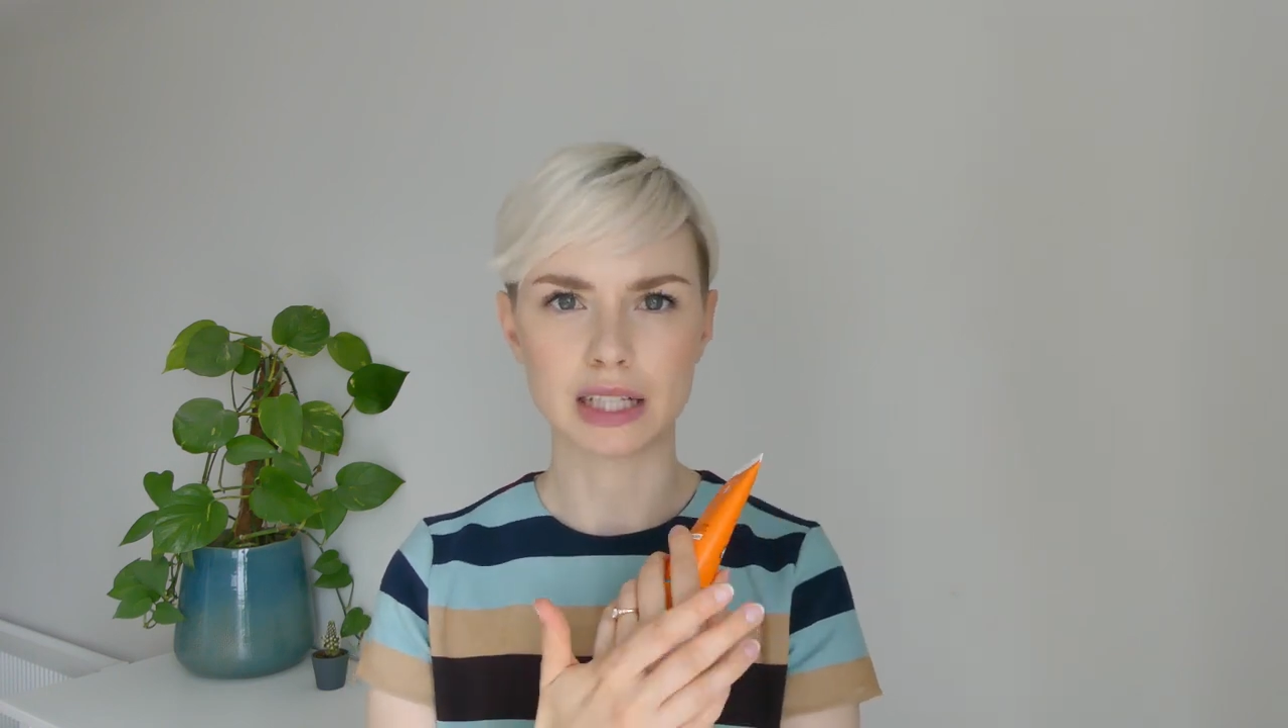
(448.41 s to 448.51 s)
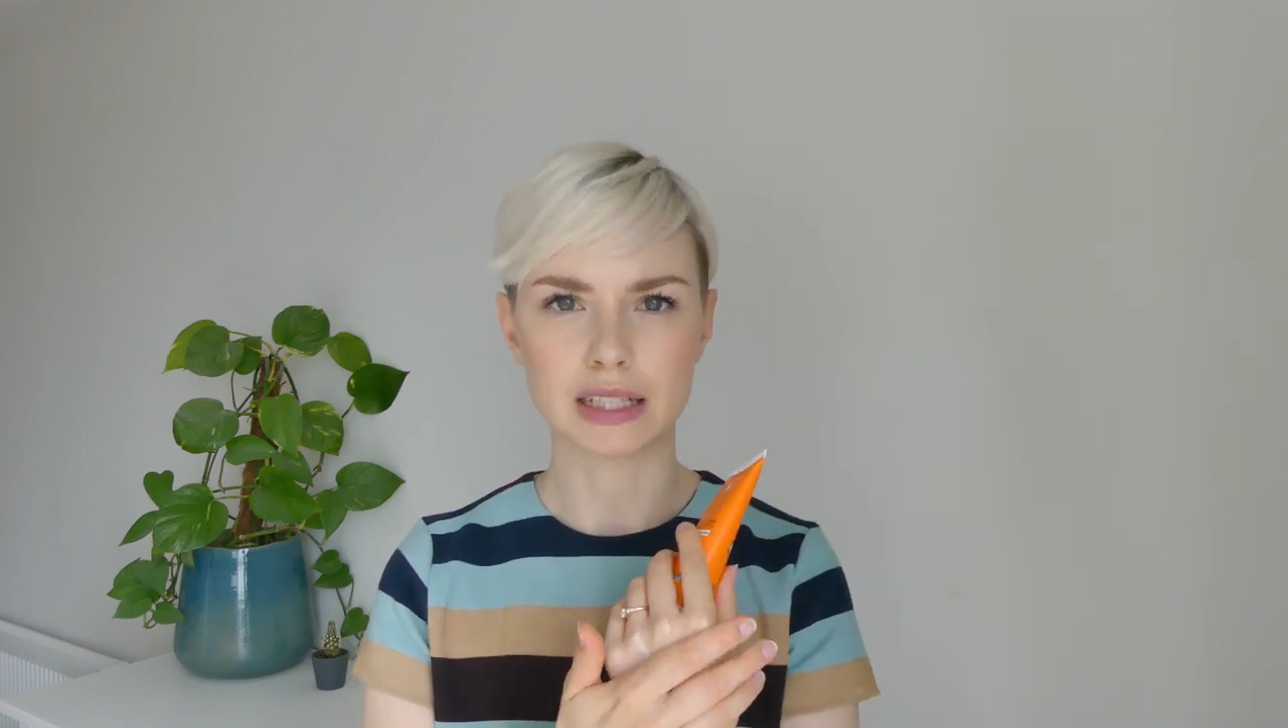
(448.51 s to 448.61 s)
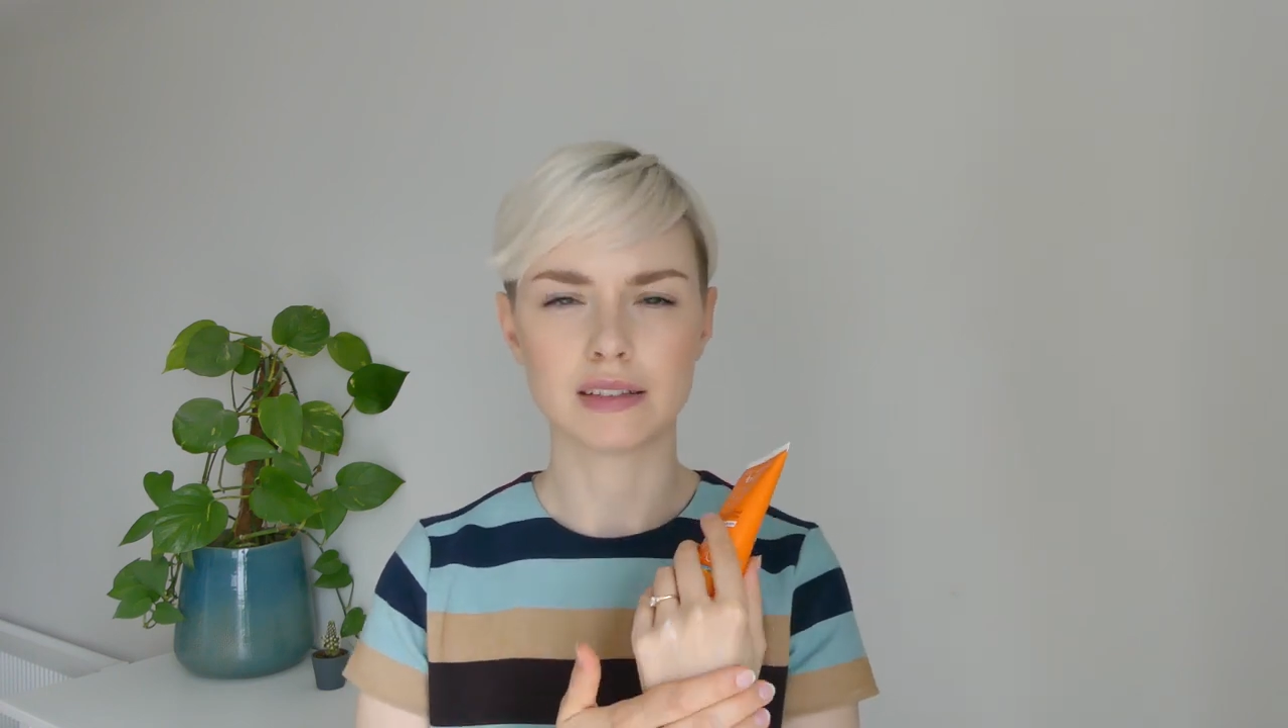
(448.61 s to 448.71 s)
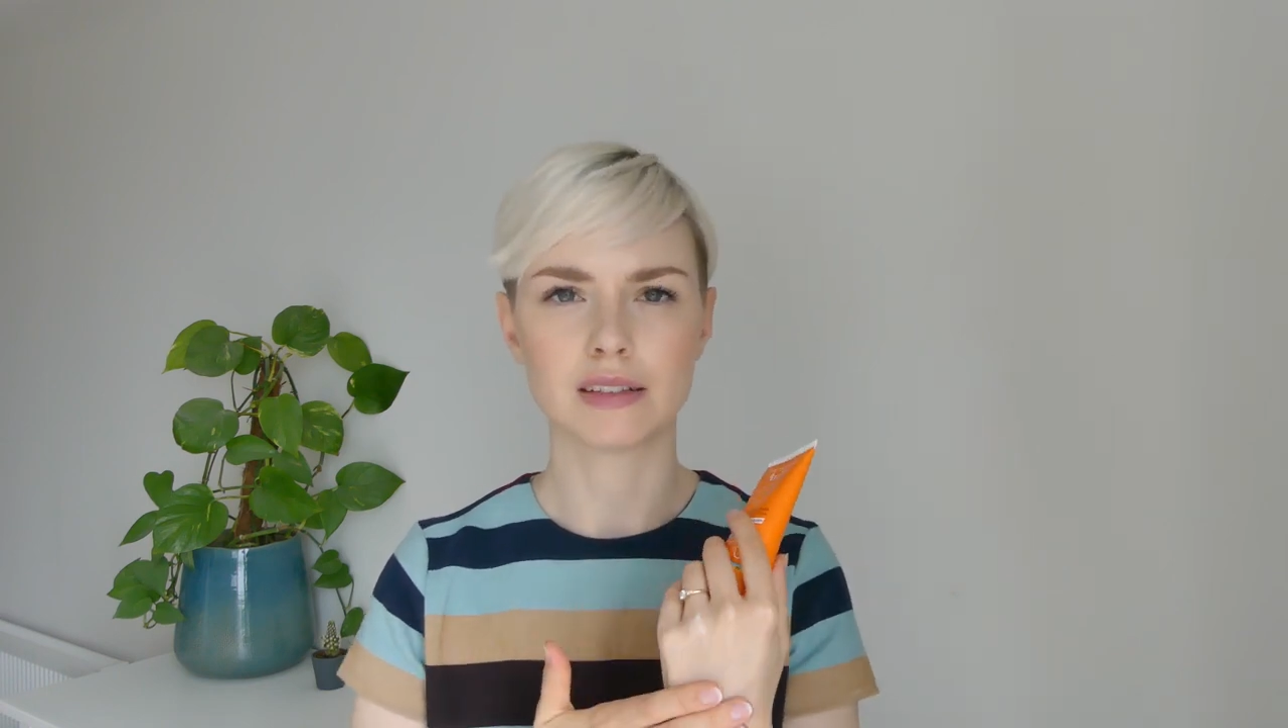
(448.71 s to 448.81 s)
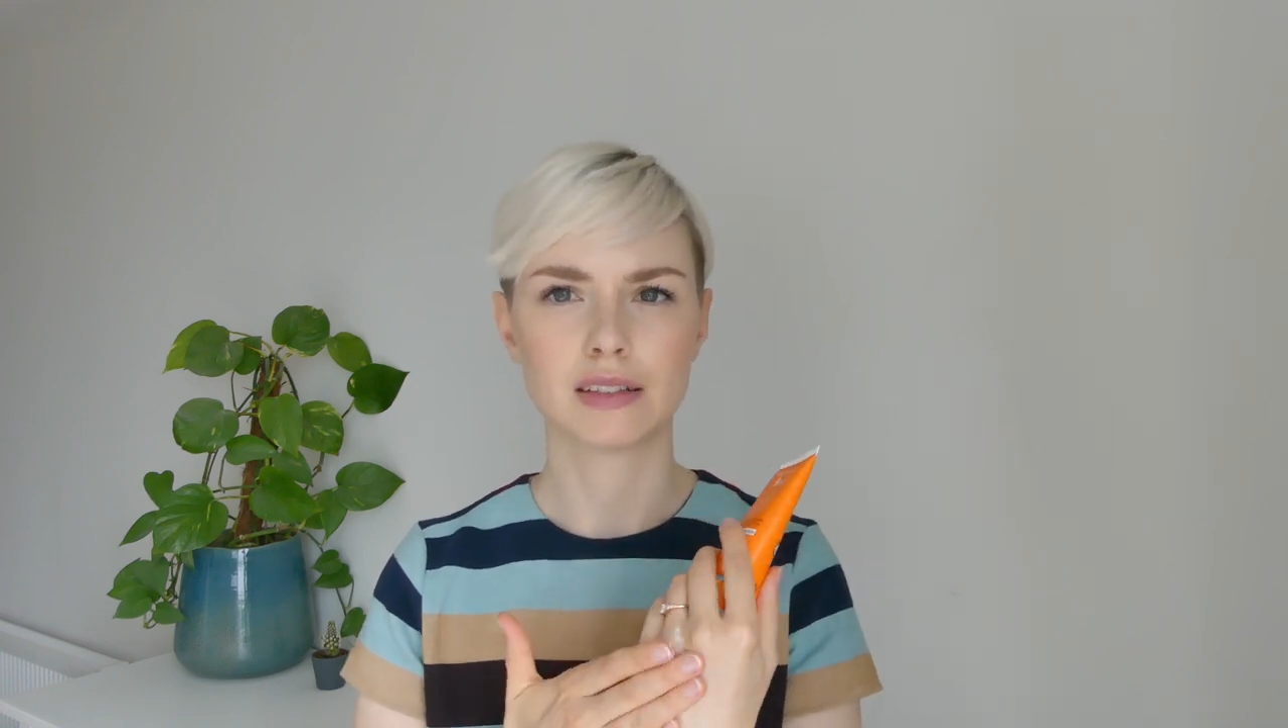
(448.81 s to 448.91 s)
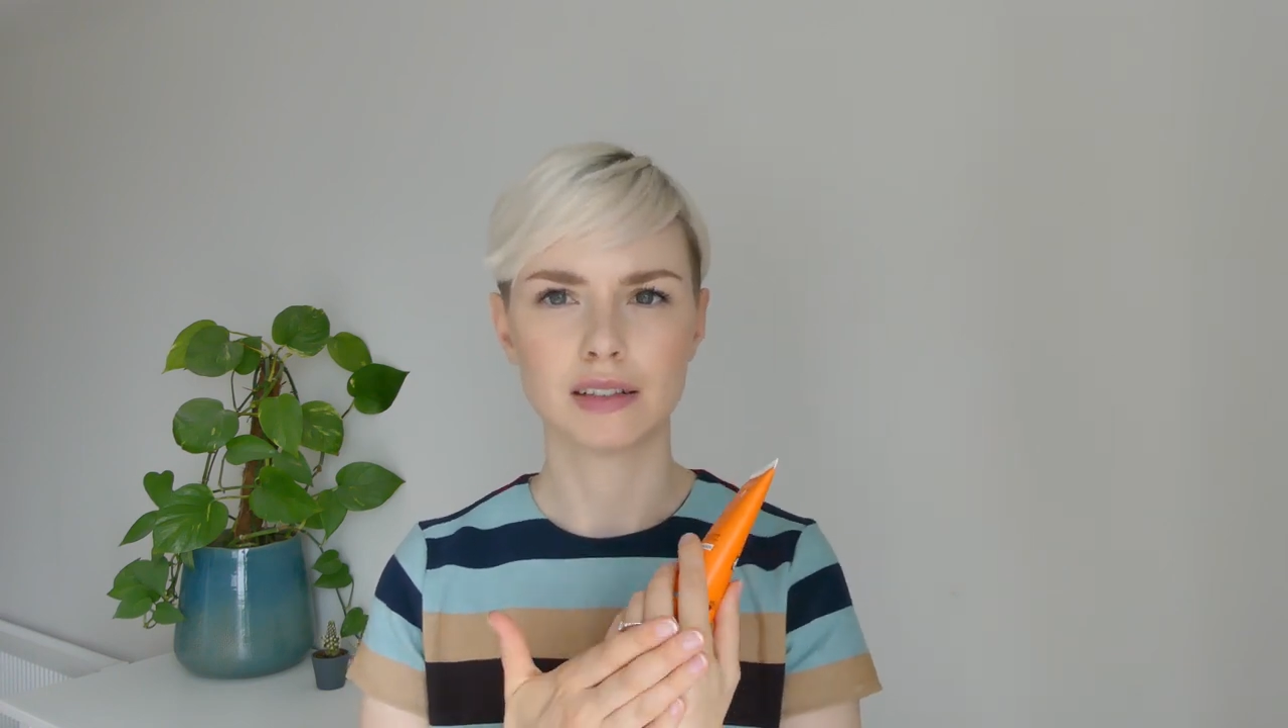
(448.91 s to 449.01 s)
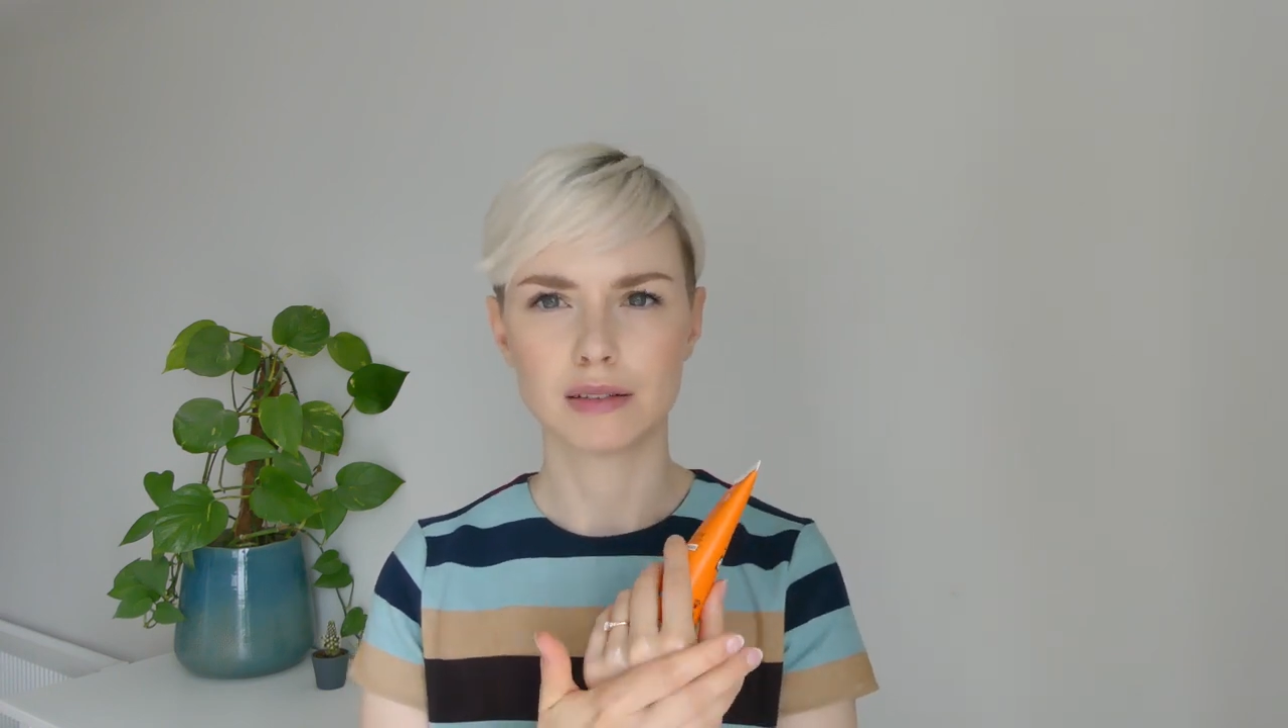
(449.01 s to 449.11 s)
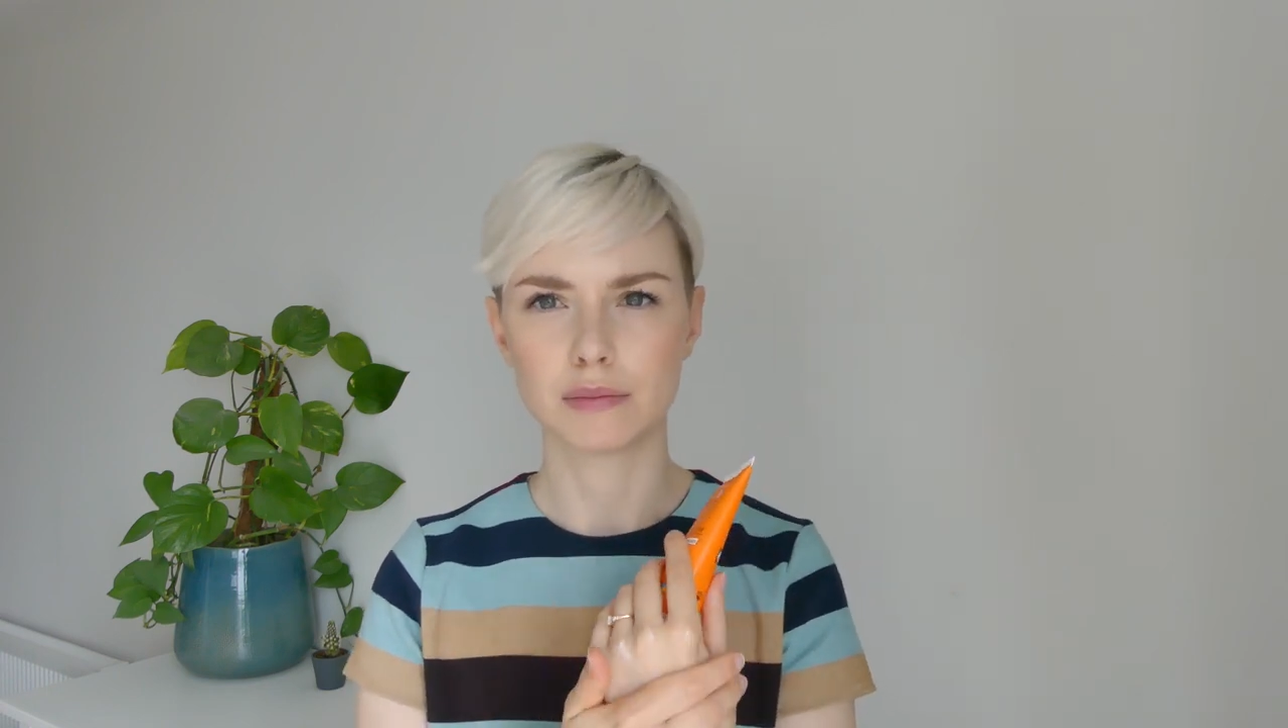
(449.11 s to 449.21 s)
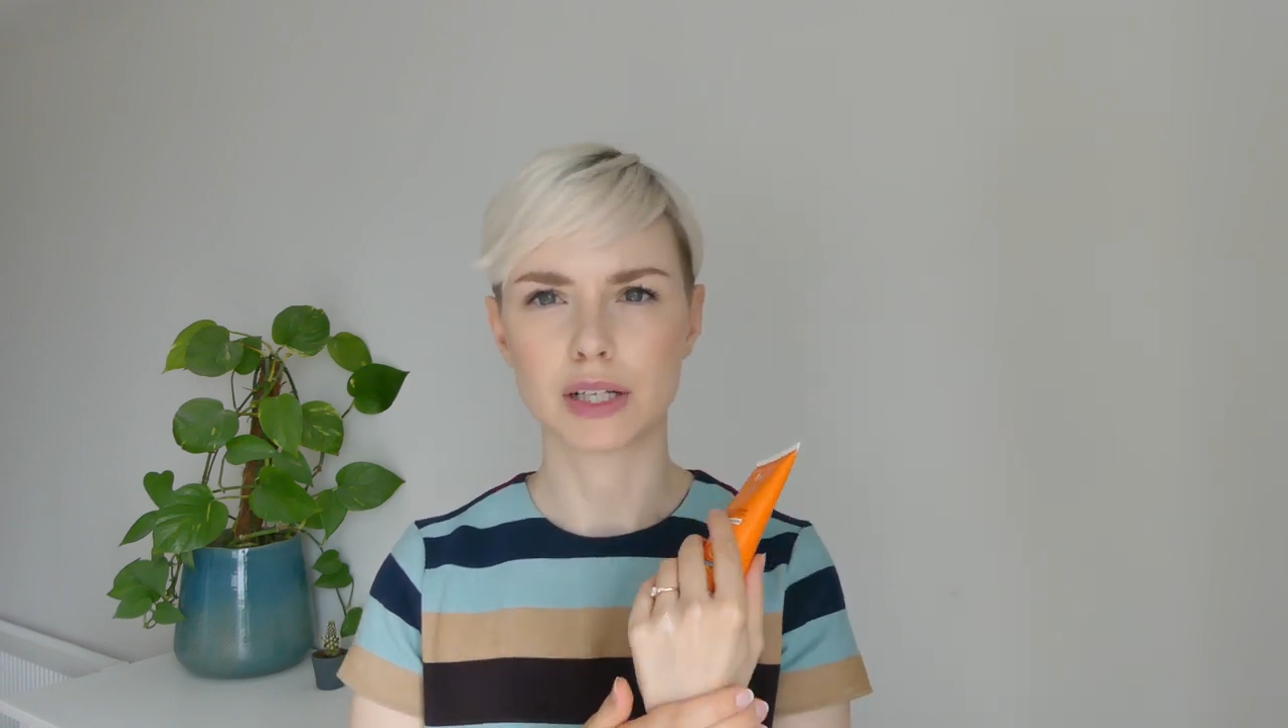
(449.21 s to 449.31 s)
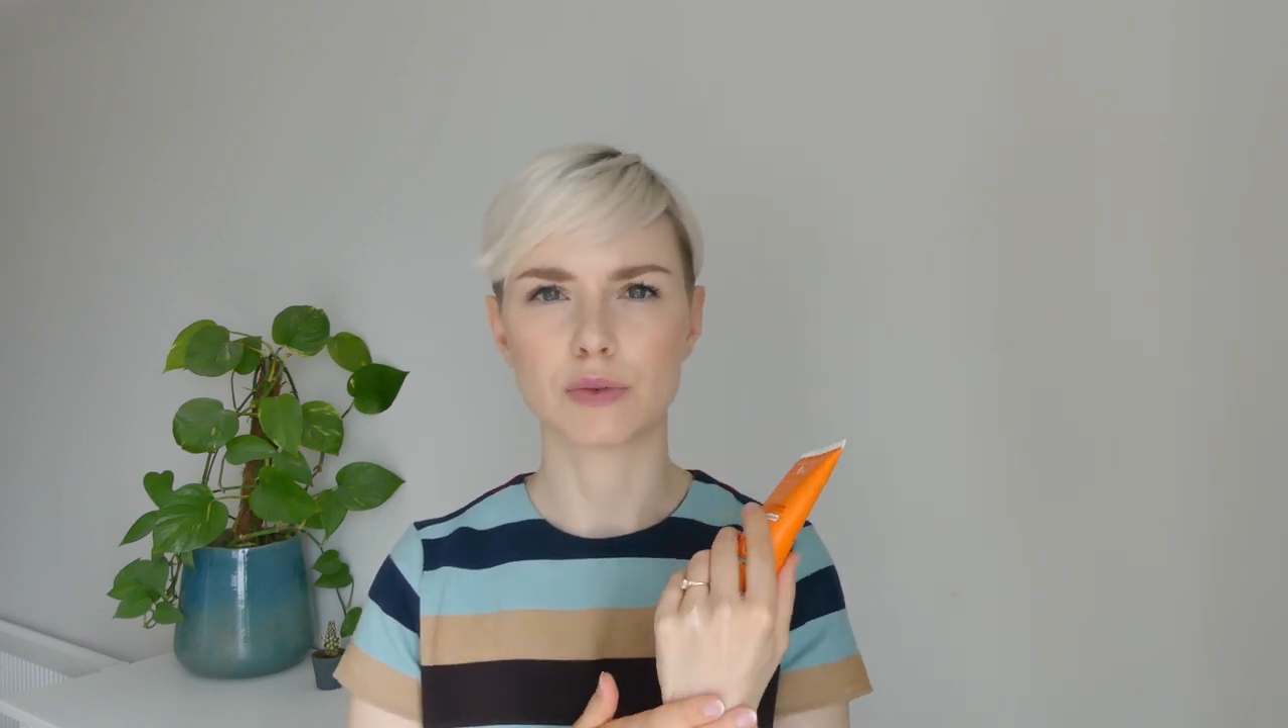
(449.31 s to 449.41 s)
in, but